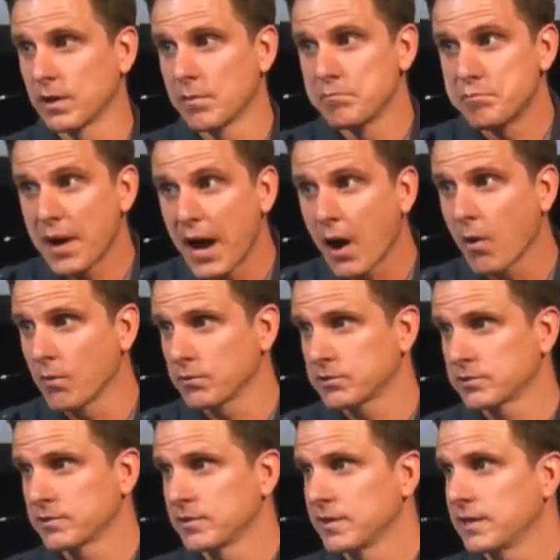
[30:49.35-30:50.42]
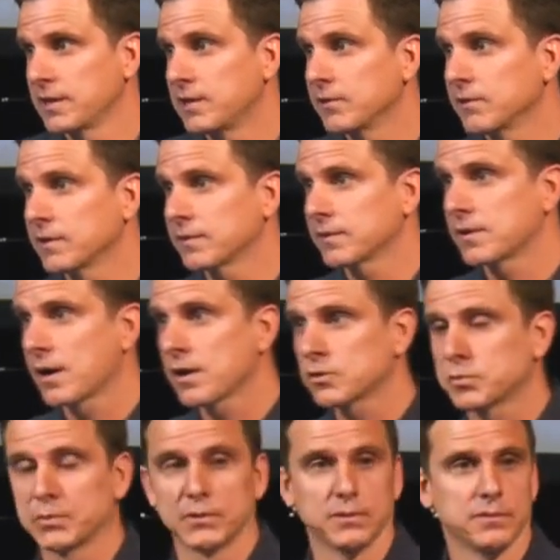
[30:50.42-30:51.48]
about hearing the
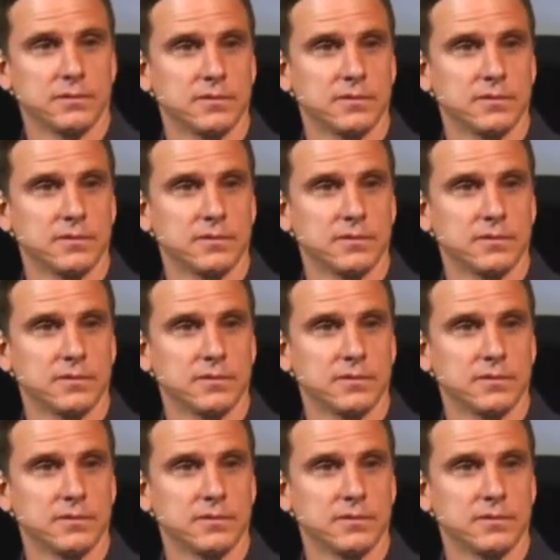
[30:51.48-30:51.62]
gospel.